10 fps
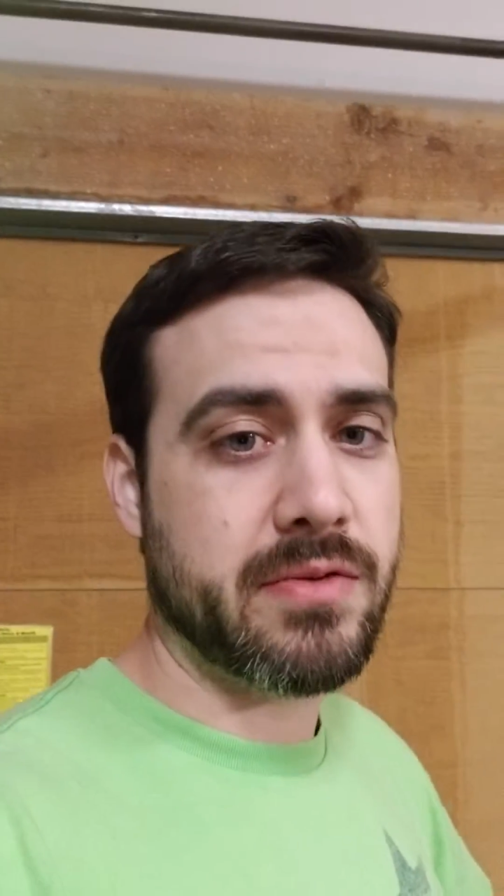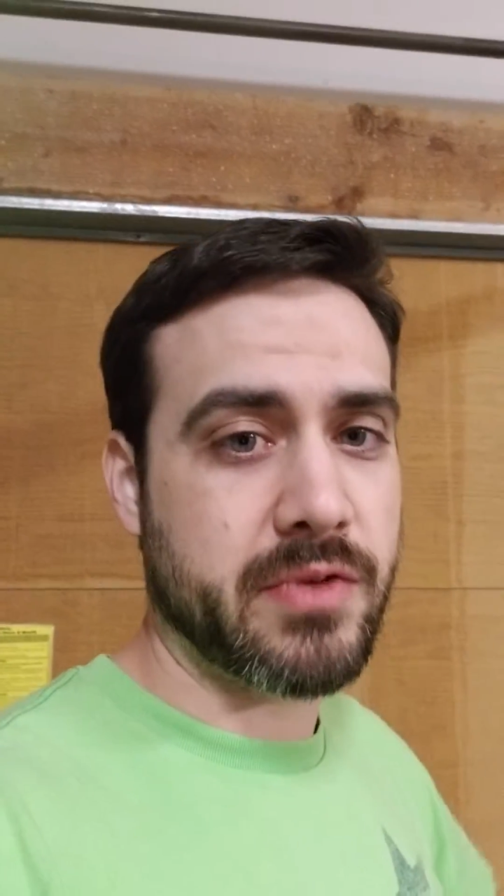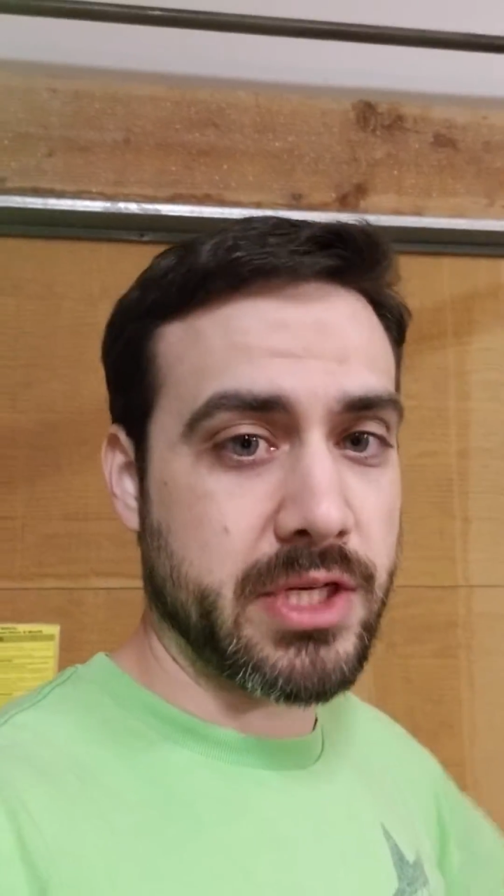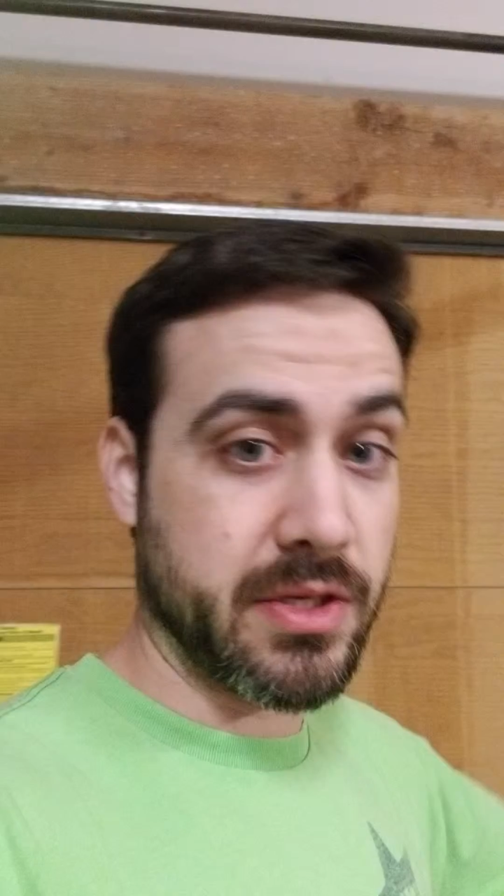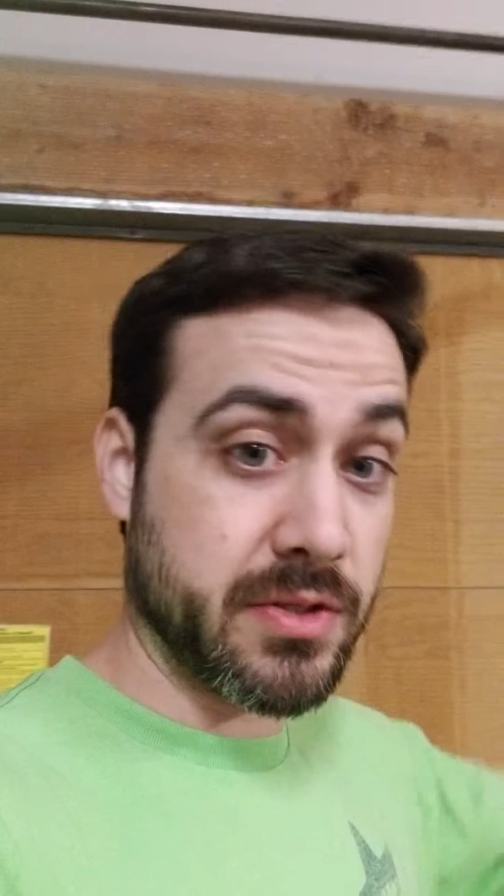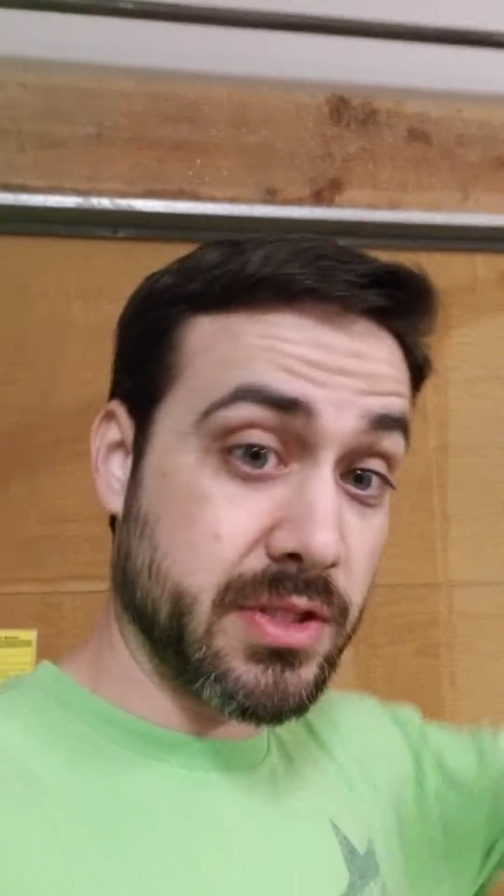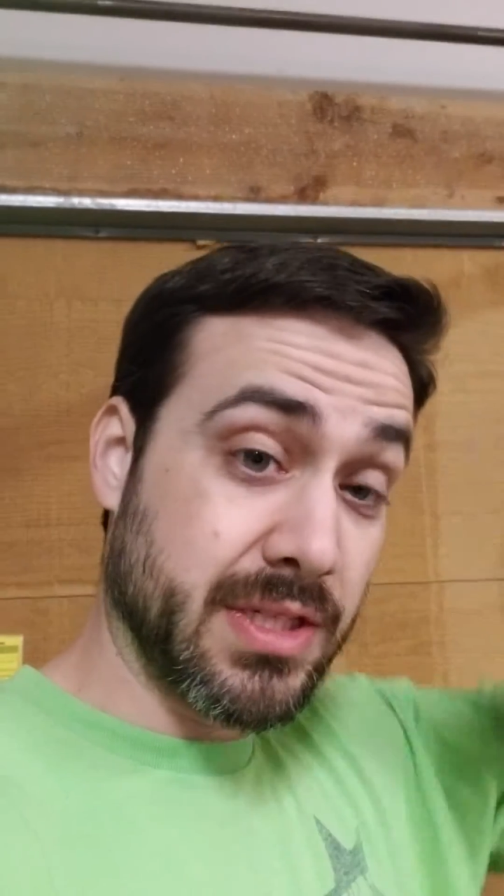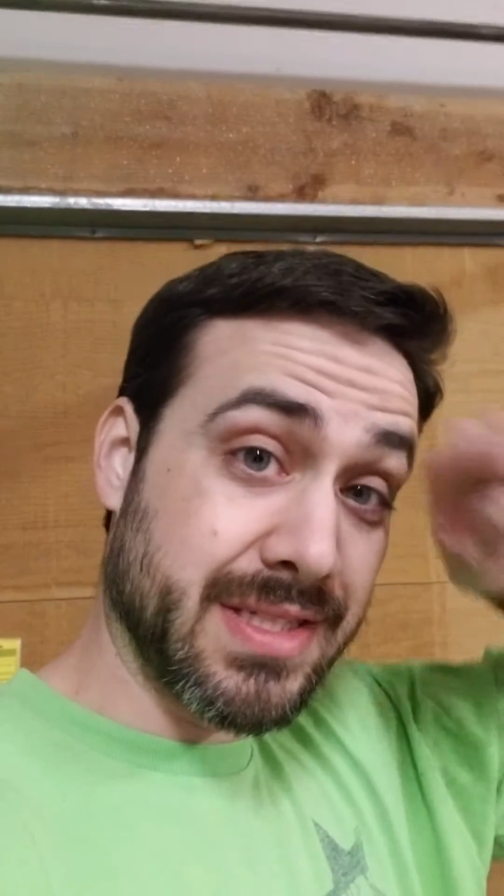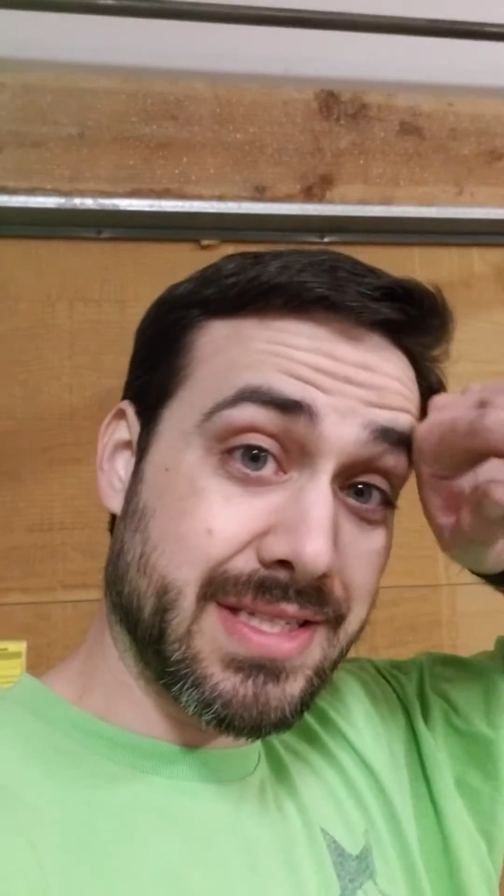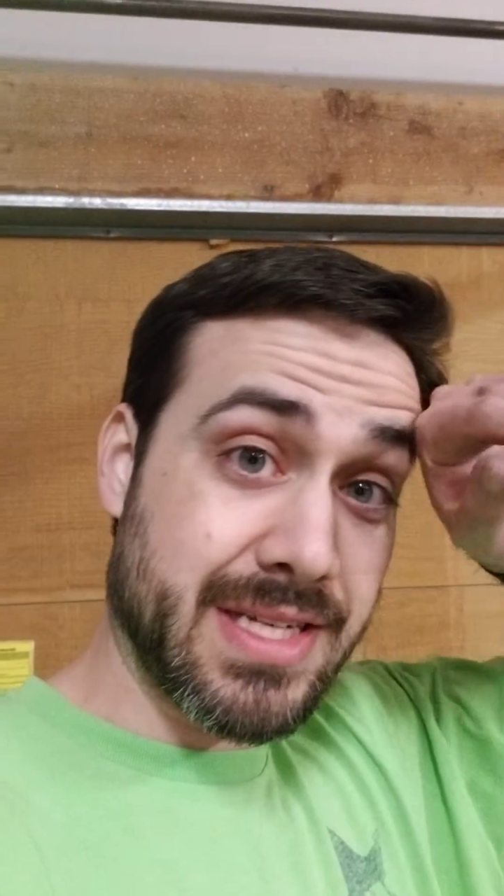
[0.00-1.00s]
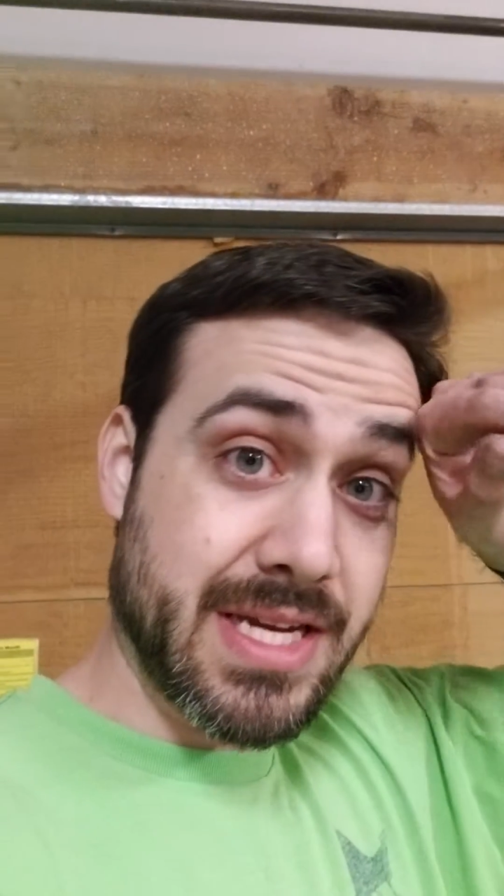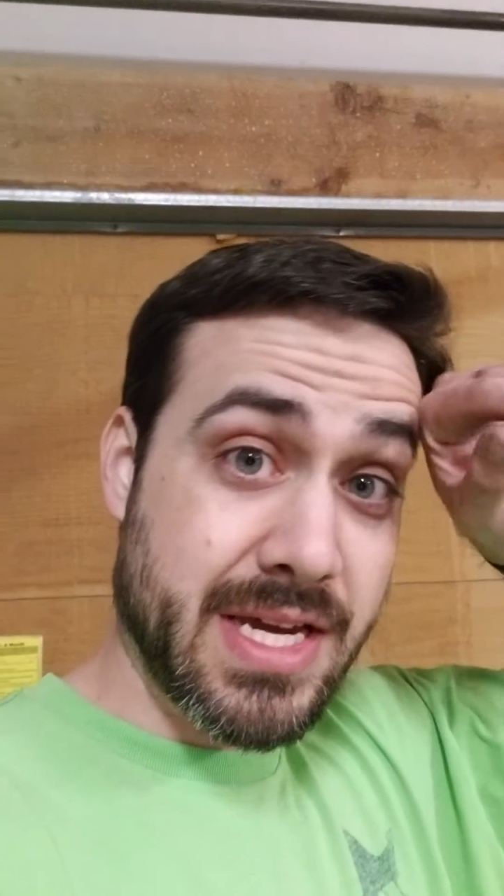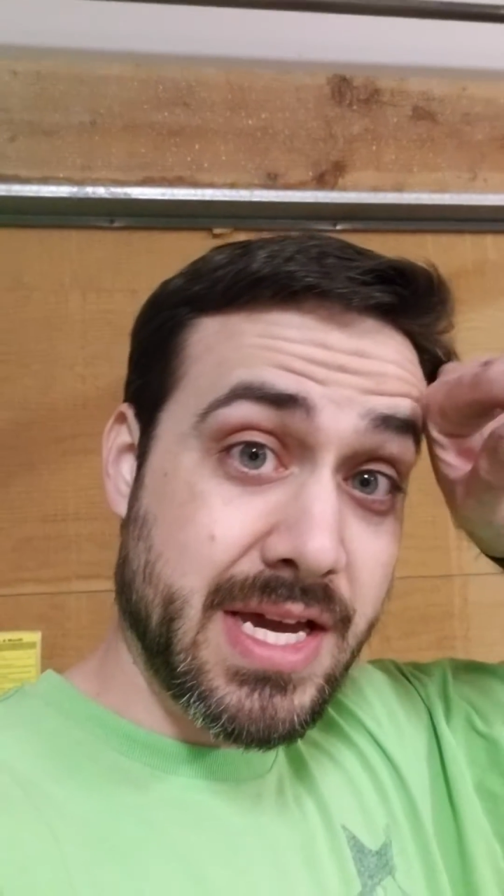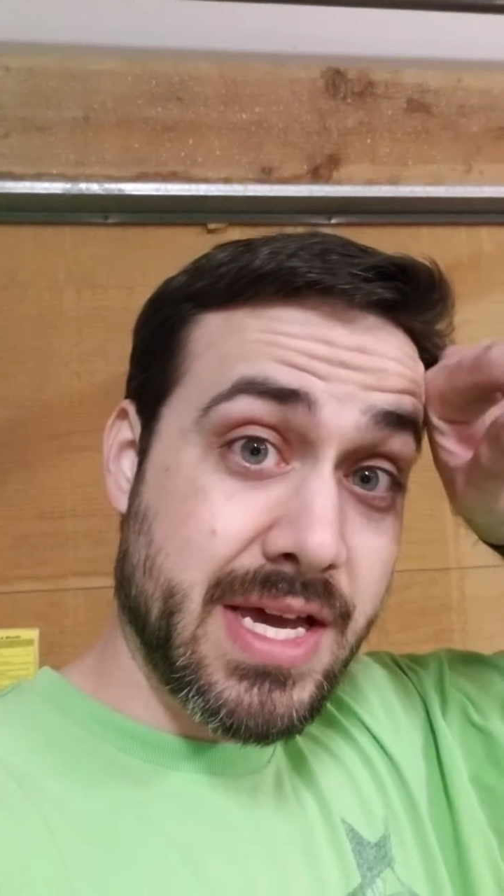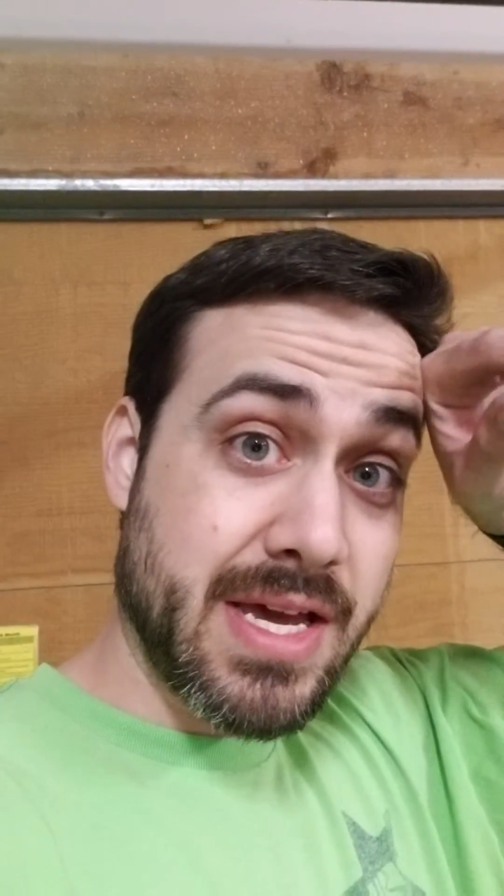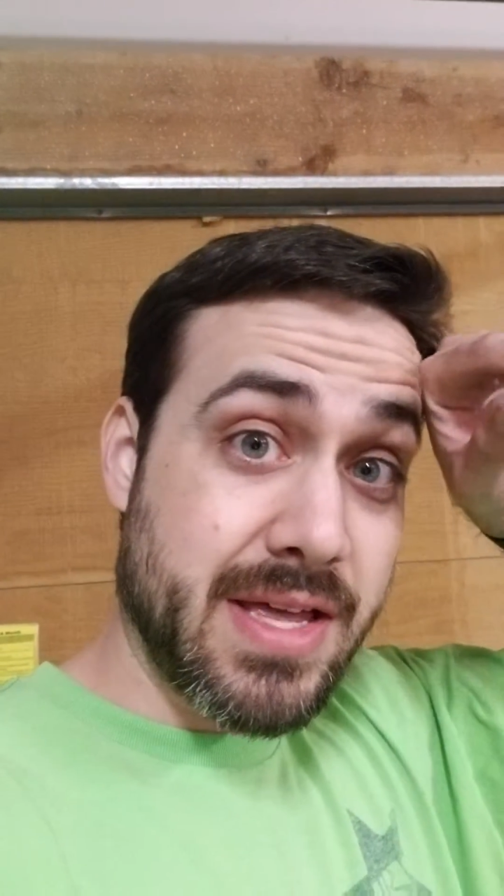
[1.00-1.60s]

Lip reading: videos, you can see